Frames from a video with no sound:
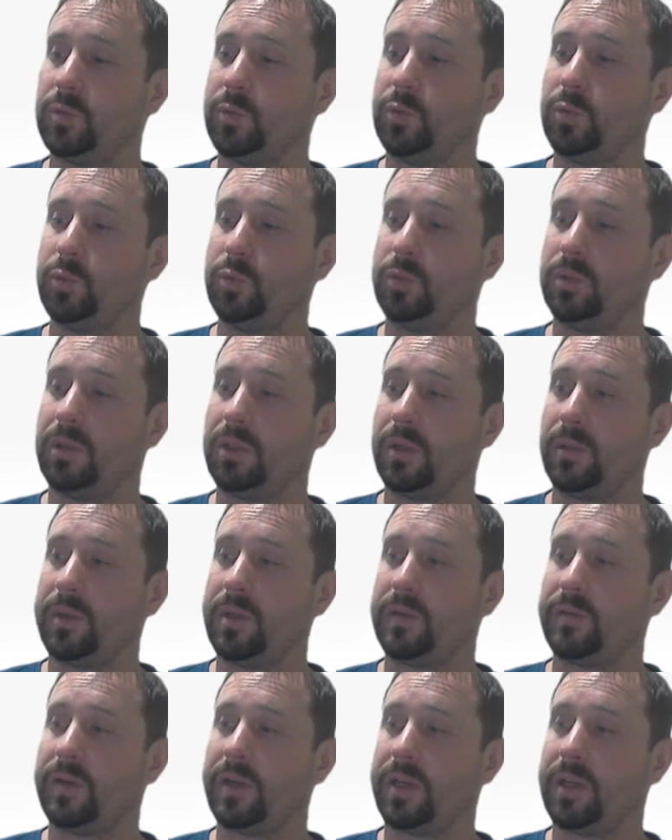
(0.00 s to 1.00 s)
Ooh, I
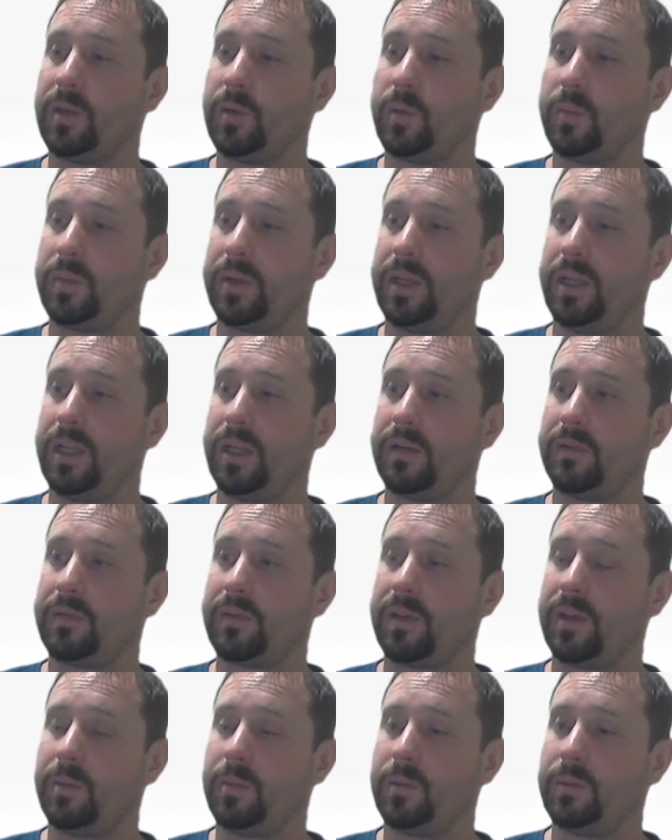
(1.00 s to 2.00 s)
wonder if I can do a PDF
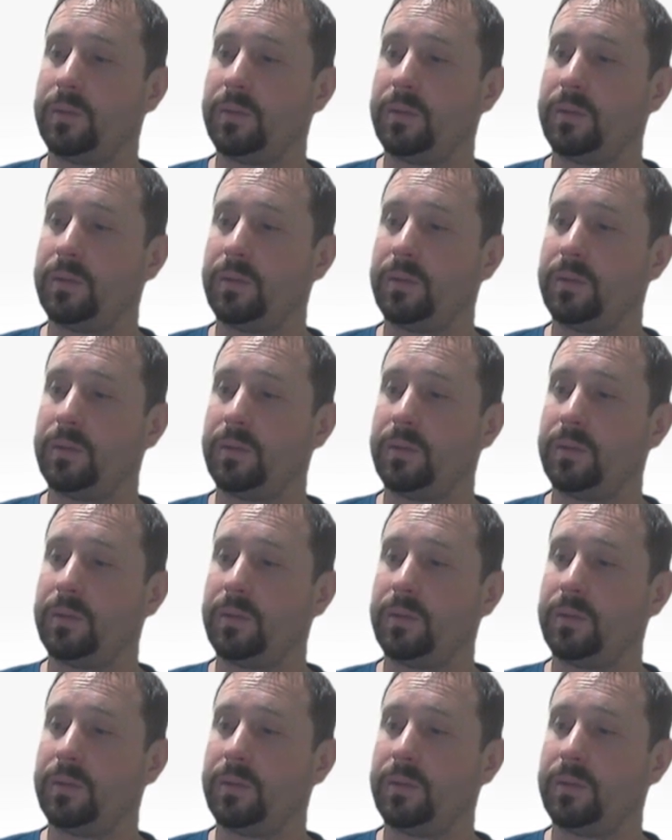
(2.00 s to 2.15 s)
table.